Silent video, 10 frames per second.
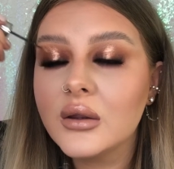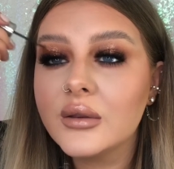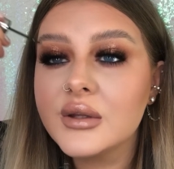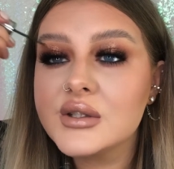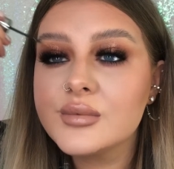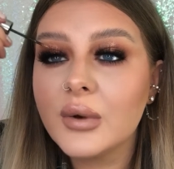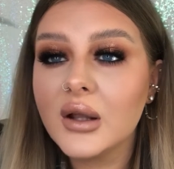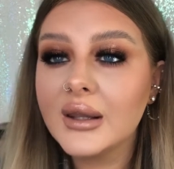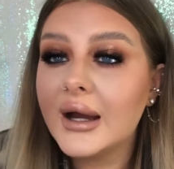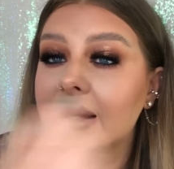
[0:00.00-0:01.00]
the
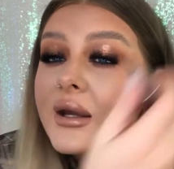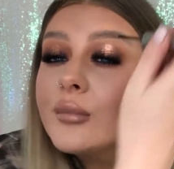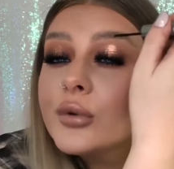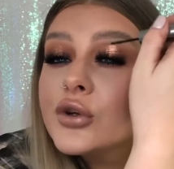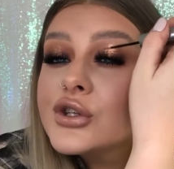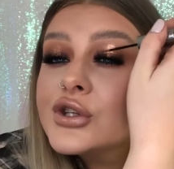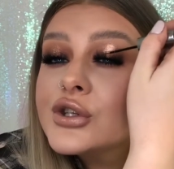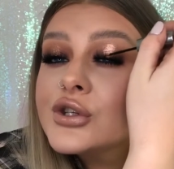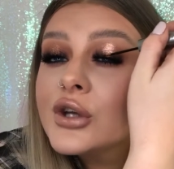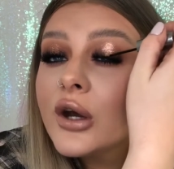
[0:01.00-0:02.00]
spotlight, but
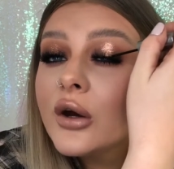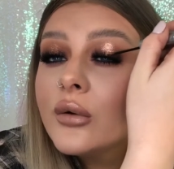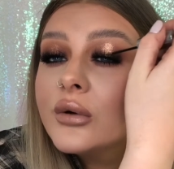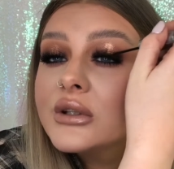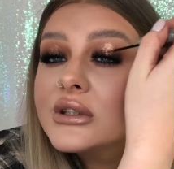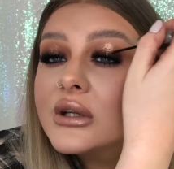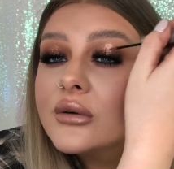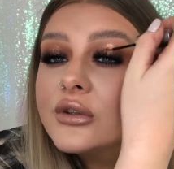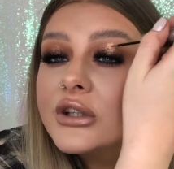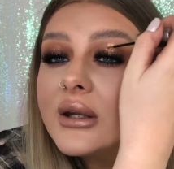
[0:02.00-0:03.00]
so
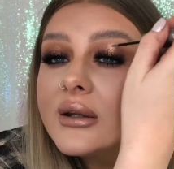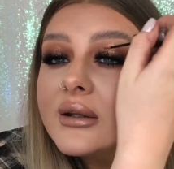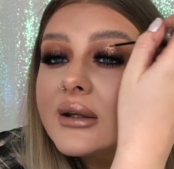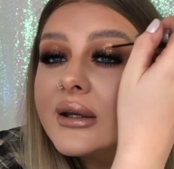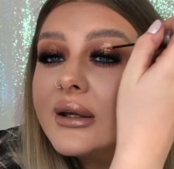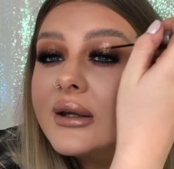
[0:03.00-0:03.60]
gently.